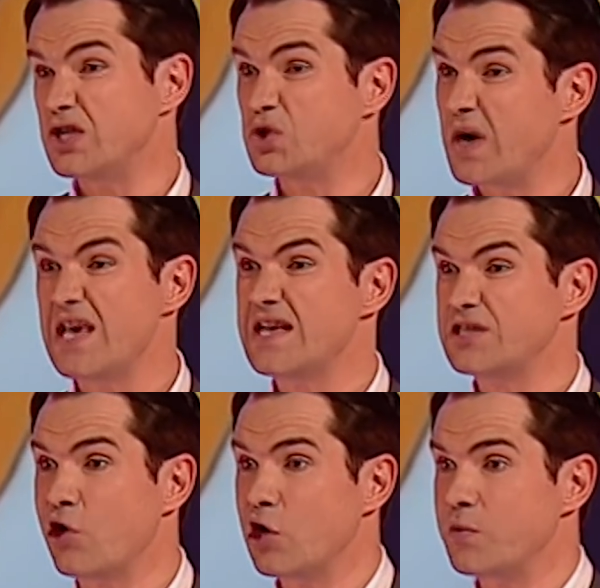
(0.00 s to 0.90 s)
in 20 years
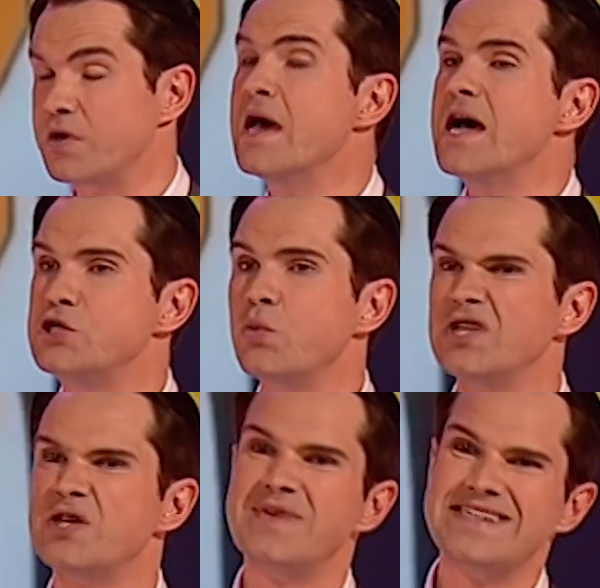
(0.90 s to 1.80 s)
in Hollywood, and she
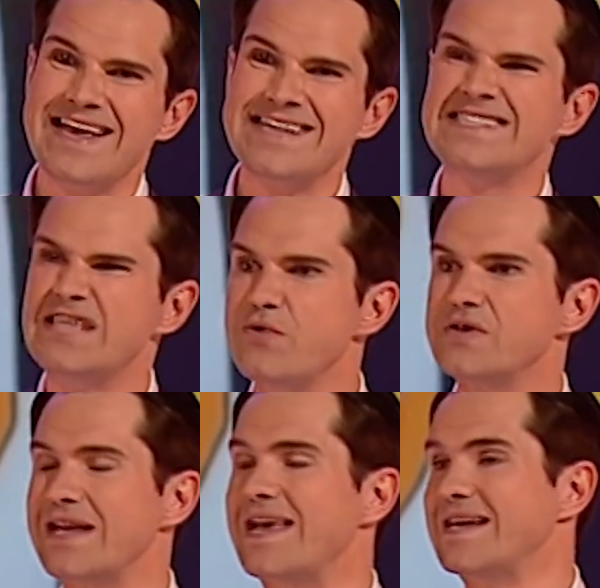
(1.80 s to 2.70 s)
wanted to be taken
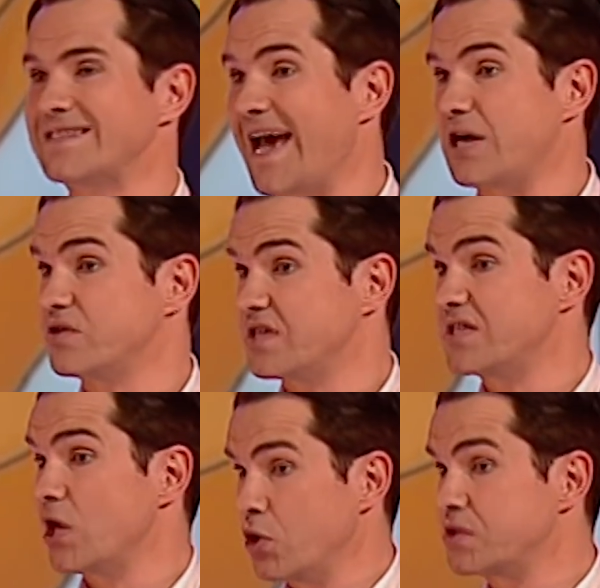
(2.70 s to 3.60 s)
seriously as an actress
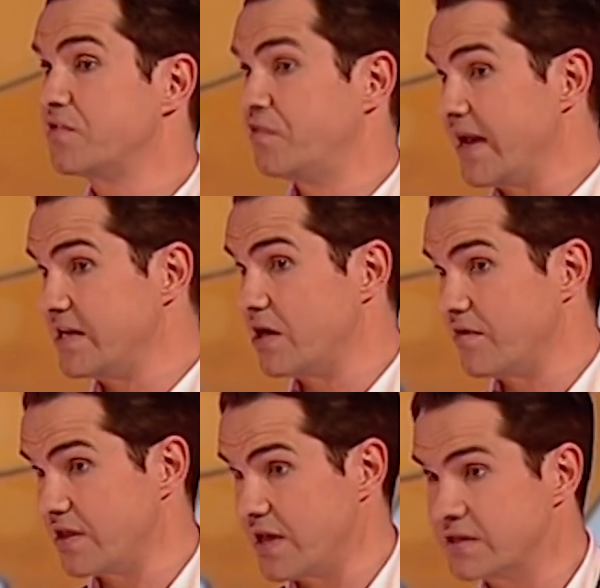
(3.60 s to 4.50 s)
because her looks had faded
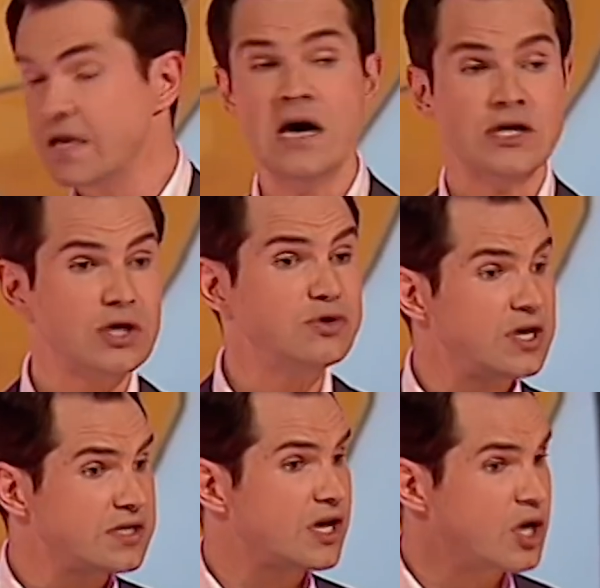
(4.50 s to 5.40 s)
over the years. So
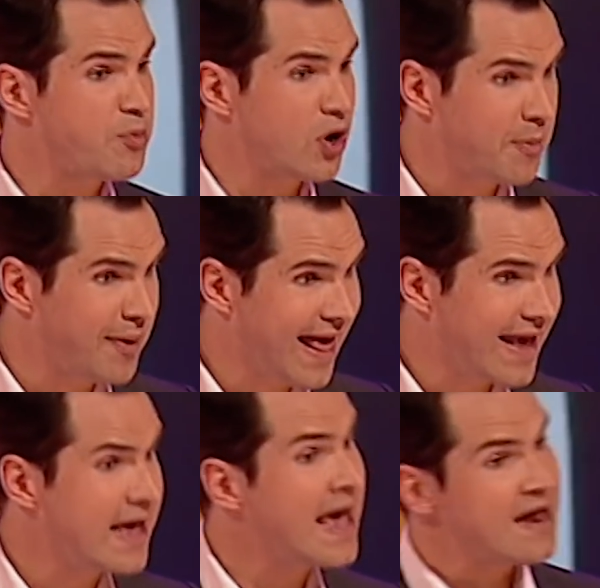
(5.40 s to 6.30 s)
decided to put on a
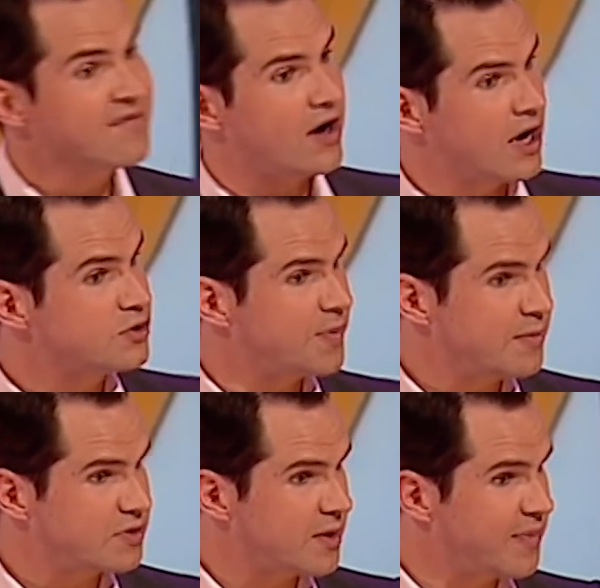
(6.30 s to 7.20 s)
play, invite loads of
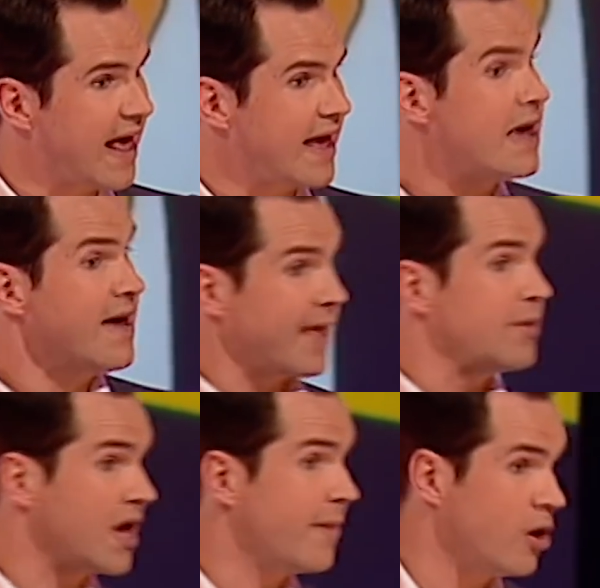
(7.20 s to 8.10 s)
people to the play. They
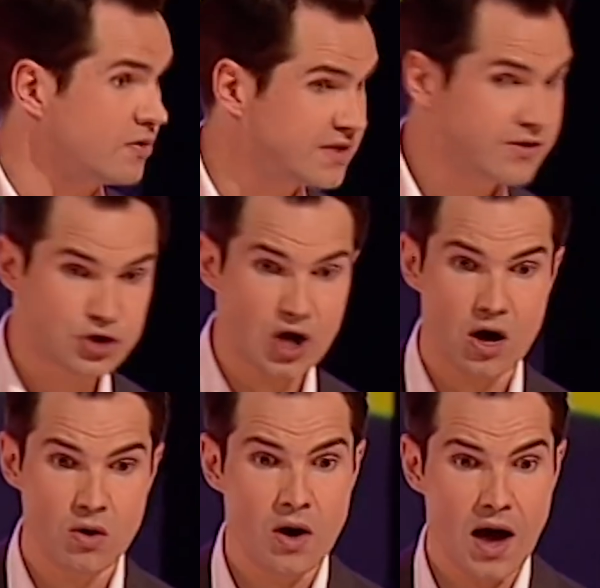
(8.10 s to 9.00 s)
would come along, see the
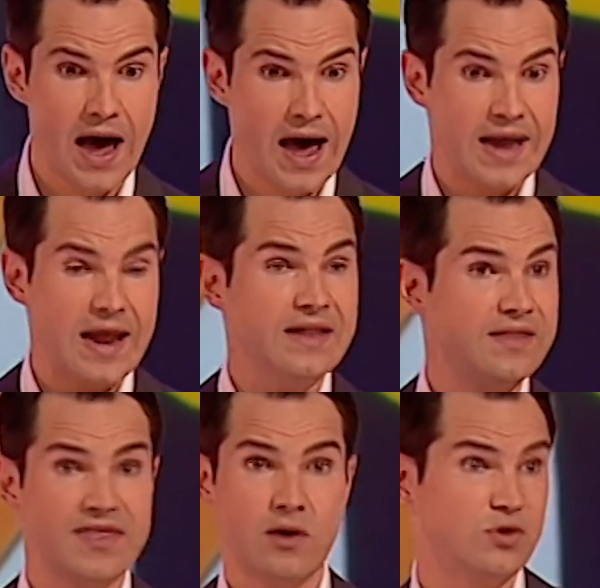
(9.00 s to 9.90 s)
show,
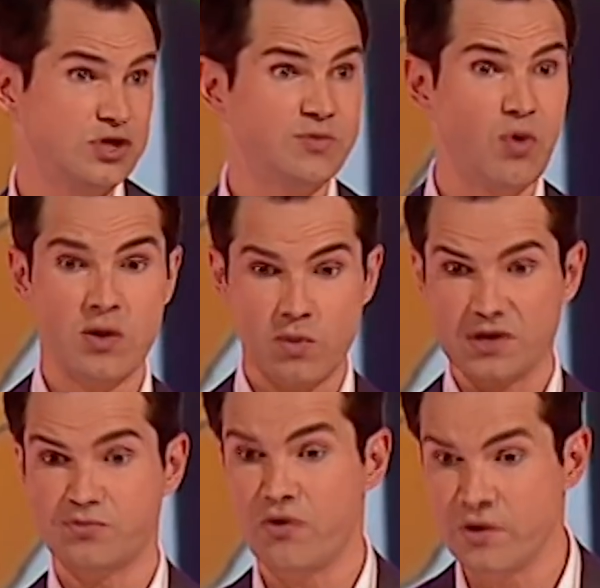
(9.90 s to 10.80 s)
and think, well, she's brilliant, well,
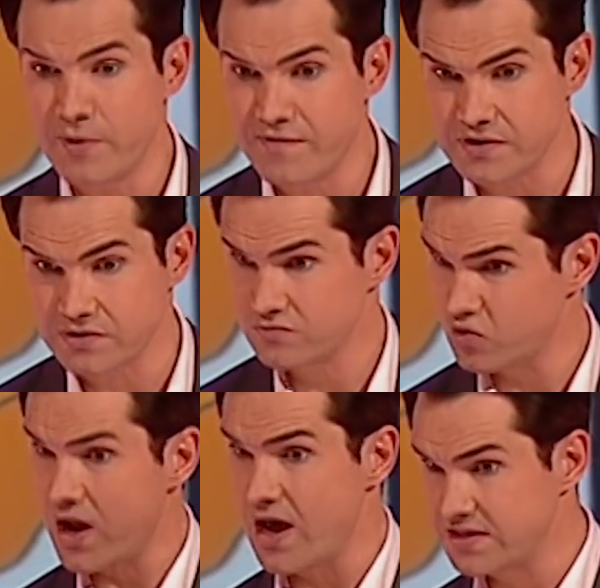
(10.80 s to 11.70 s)
let's put her in the movies.
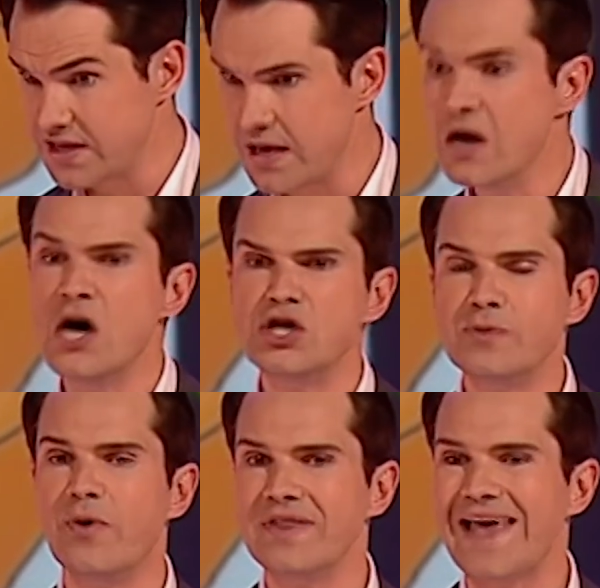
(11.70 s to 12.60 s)
Great idea. She
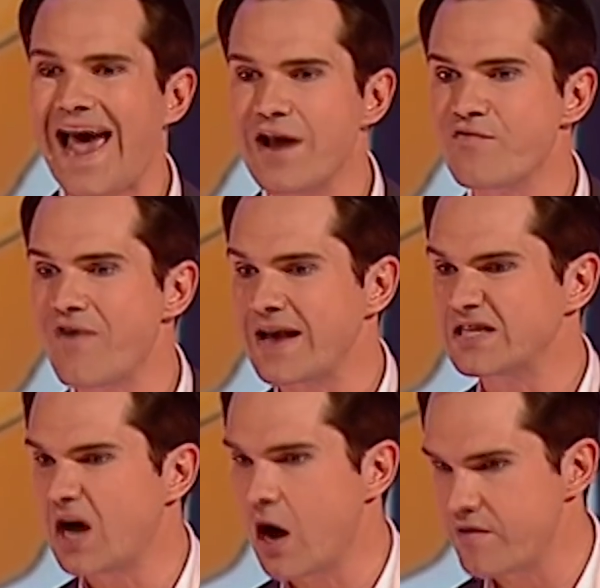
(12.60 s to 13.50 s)
put on the Anne
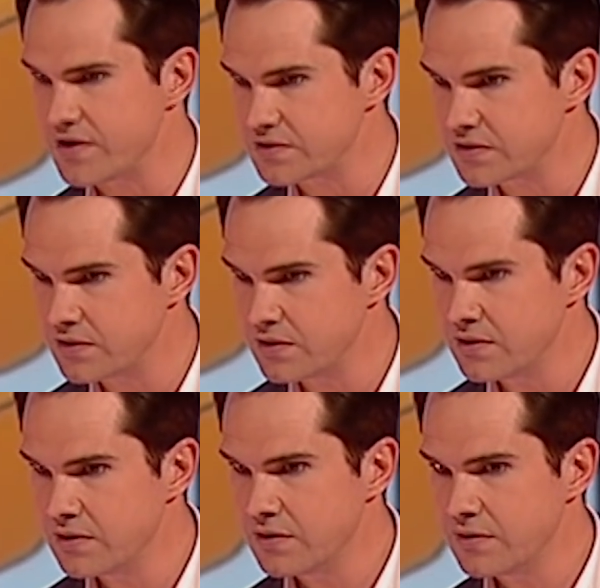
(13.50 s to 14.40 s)
Frank Diaries.
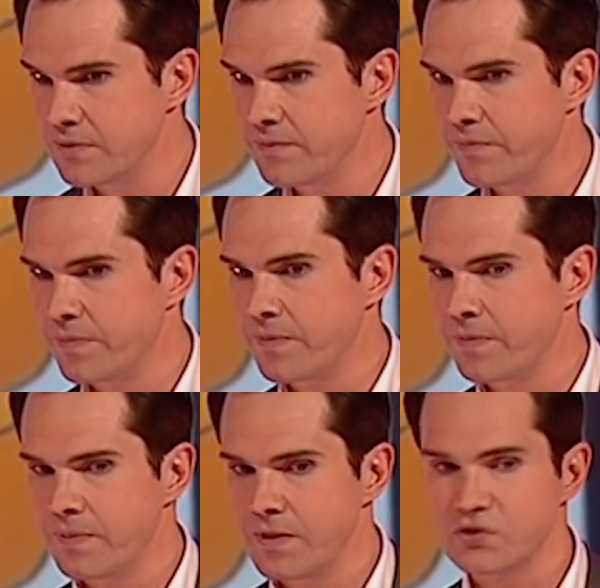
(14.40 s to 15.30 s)

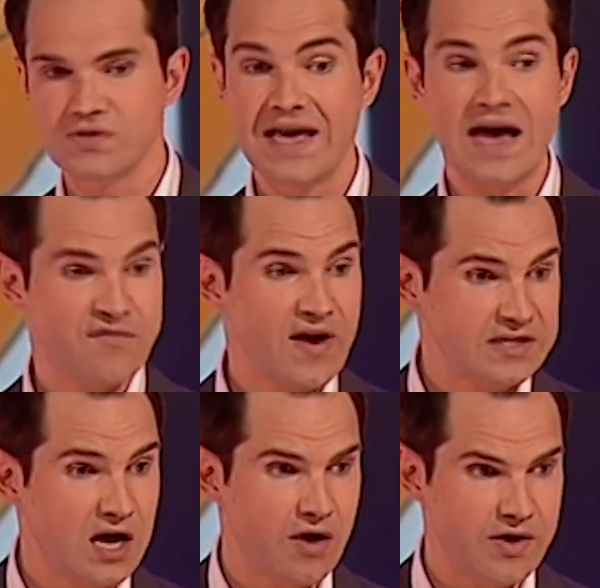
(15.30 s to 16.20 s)
So it's the Anne
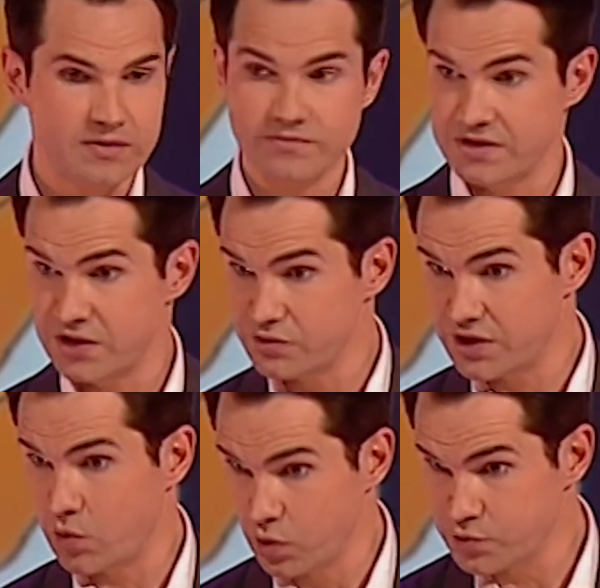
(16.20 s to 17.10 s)
Frank Diary. There's no sequel,